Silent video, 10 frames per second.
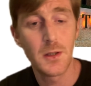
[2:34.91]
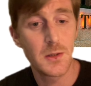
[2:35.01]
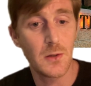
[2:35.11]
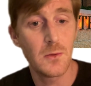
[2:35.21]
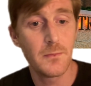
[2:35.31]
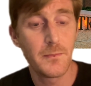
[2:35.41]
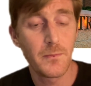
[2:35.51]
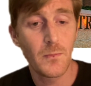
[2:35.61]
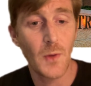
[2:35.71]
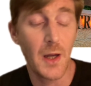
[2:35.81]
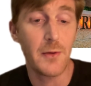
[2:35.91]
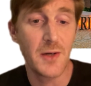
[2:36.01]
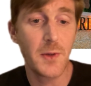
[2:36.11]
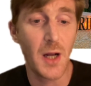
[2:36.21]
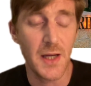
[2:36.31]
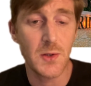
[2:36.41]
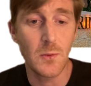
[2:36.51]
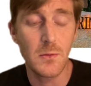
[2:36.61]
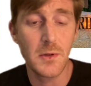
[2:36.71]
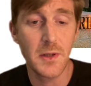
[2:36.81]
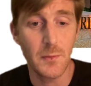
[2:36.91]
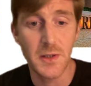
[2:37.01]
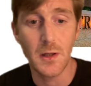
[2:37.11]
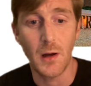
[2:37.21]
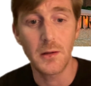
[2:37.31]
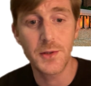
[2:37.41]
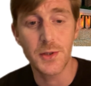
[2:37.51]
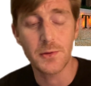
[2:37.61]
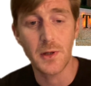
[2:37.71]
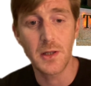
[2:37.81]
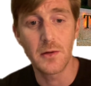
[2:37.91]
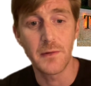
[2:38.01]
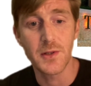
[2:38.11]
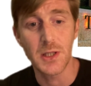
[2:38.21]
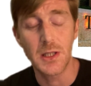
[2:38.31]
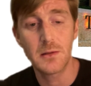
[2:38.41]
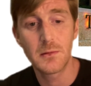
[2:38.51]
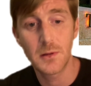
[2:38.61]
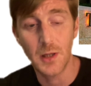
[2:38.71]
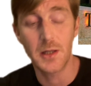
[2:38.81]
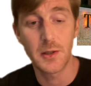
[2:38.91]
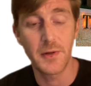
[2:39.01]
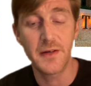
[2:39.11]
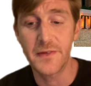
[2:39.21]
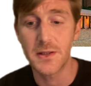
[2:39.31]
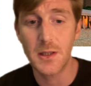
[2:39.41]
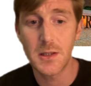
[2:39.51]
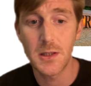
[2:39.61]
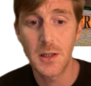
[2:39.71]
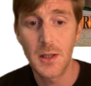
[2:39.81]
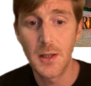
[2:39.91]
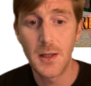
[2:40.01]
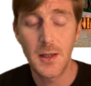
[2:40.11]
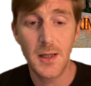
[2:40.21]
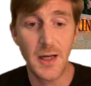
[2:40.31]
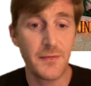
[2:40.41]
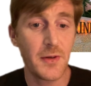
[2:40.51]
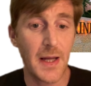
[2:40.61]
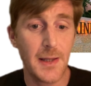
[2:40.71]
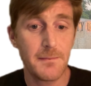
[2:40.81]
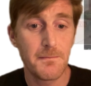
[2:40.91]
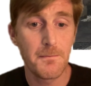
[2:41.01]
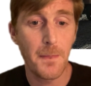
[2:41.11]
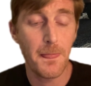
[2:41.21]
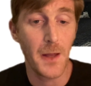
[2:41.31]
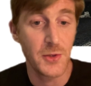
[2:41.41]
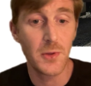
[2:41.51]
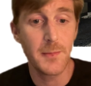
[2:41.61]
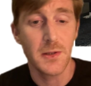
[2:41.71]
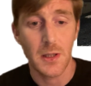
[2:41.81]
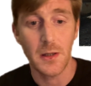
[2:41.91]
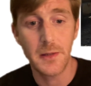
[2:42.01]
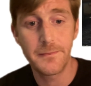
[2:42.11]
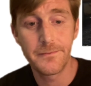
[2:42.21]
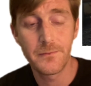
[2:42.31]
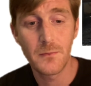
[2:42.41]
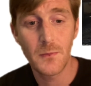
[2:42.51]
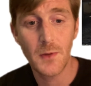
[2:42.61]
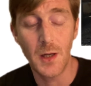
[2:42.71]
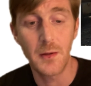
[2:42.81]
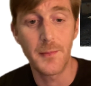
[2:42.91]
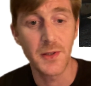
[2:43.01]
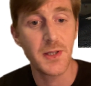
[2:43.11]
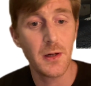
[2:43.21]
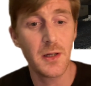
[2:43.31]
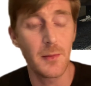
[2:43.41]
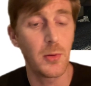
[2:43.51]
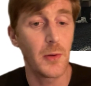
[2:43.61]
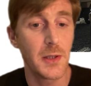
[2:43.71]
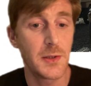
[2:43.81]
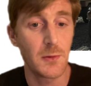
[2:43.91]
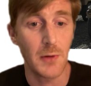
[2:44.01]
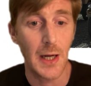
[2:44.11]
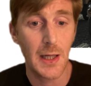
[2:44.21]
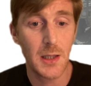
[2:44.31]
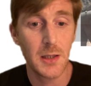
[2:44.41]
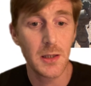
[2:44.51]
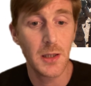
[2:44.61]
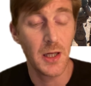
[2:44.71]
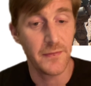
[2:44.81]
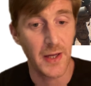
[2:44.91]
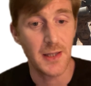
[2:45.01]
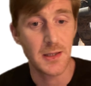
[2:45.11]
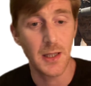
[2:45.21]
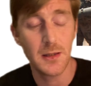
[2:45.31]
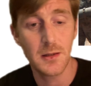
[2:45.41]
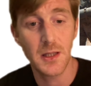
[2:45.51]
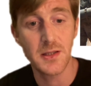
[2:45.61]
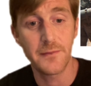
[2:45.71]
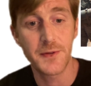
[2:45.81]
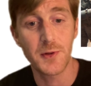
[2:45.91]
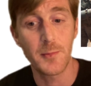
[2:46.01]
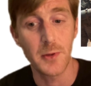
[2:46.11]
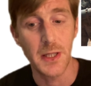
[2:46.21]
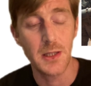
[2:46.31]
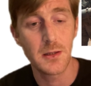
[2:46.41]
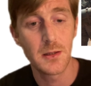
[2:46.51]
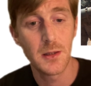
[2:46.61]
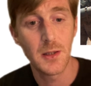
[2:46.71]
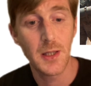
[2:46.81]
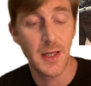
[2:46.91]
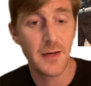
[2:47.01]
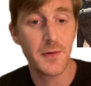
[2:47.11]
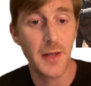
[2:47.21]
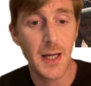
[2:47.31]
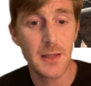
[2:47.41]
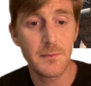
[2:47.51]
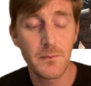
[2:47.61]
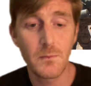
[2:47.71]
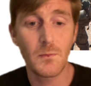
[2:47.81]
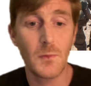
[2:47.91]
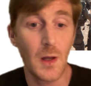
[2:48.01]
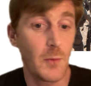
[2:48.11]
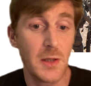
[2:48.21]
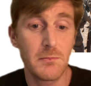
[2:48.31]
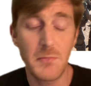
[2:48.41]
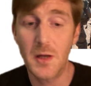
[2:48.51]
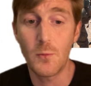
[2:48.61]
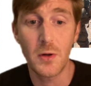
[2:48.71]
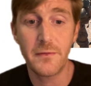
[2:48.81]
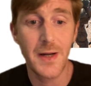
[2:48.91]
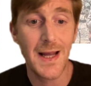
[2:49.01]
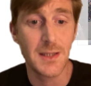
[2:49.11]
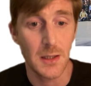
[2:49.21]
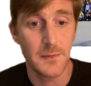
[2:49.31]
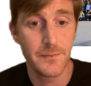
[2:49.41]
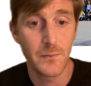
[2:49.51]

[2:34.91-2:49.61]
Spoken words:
So I graduated high school and then went to college at Trinity University, got a degree in physics. And after that, I joined the military. And in the military, I deployed to Iraq and Afghanistan as an infantry Marine. And after that, I went and worked for NASA.